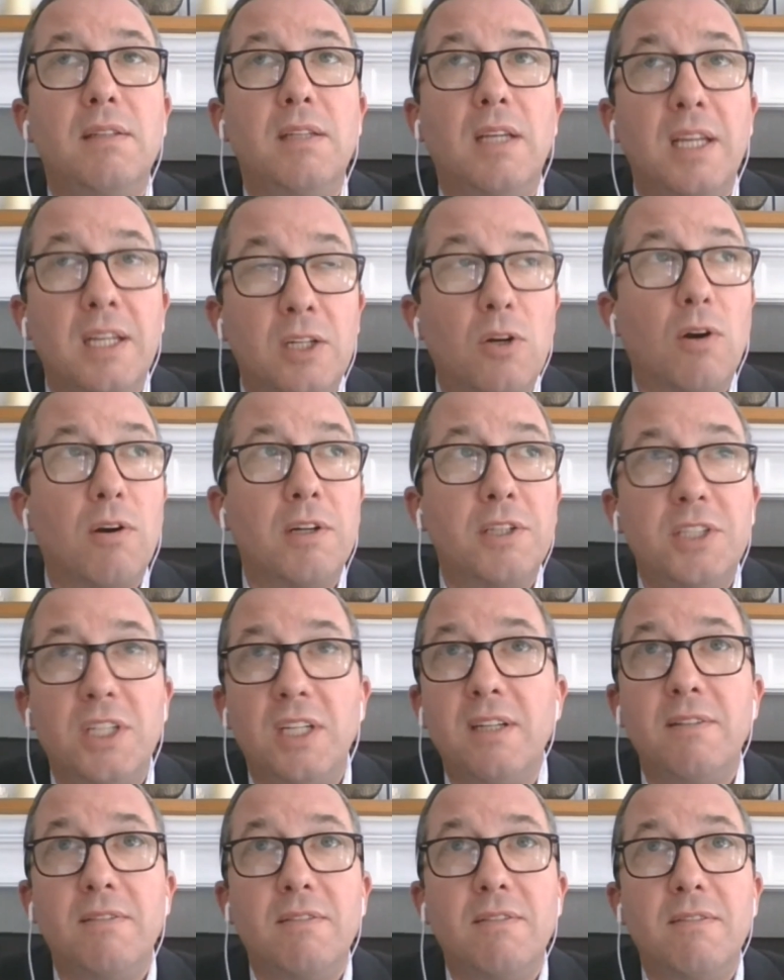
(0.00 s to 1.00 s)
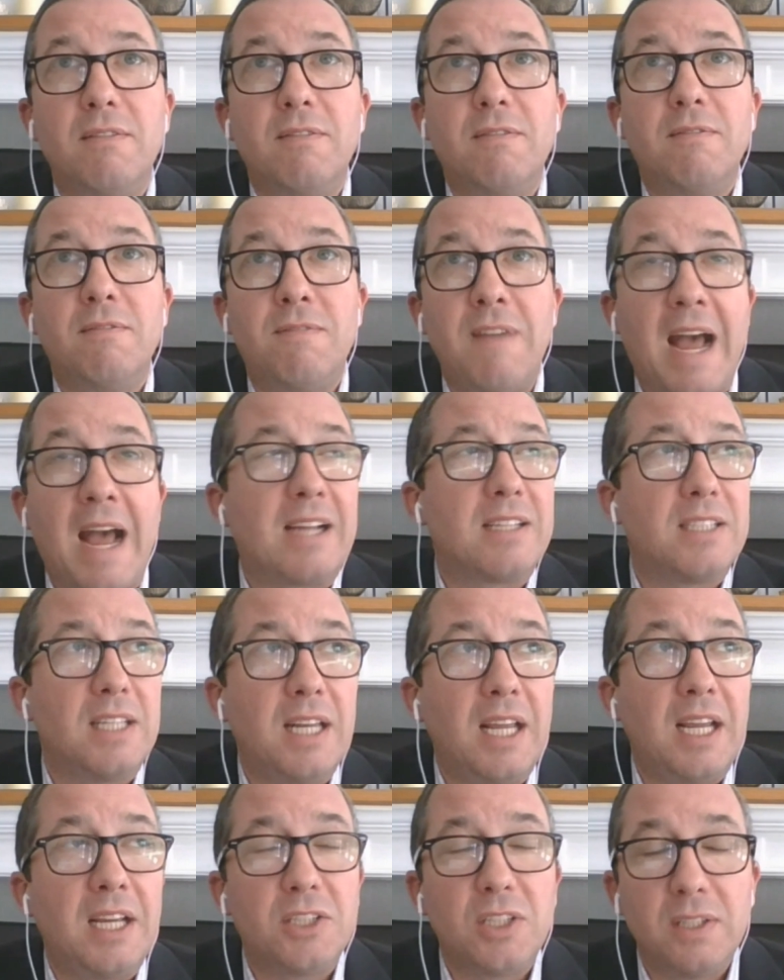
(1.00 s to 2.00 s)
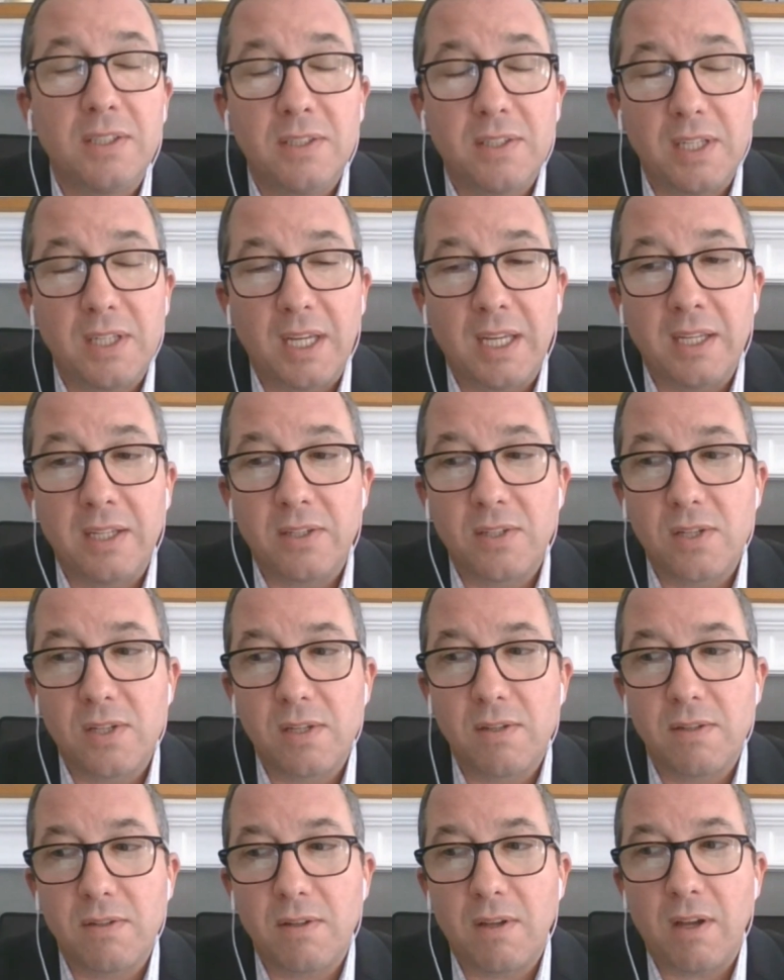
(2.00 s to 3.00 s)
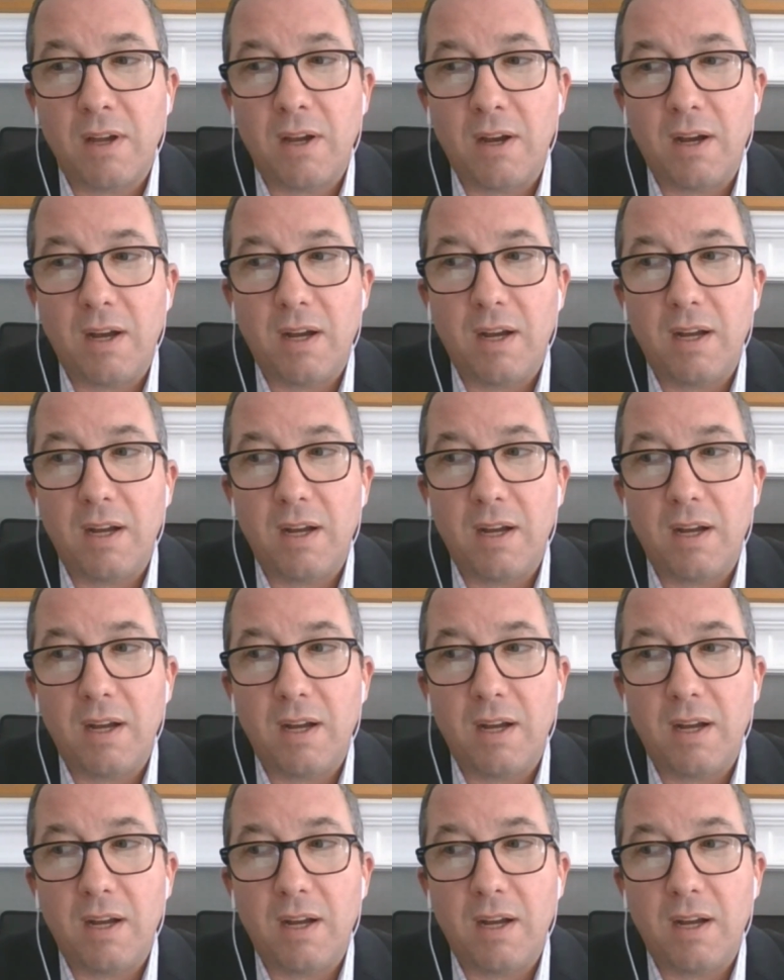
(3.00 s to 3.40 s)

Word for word: encouraging vaccinations is, uh,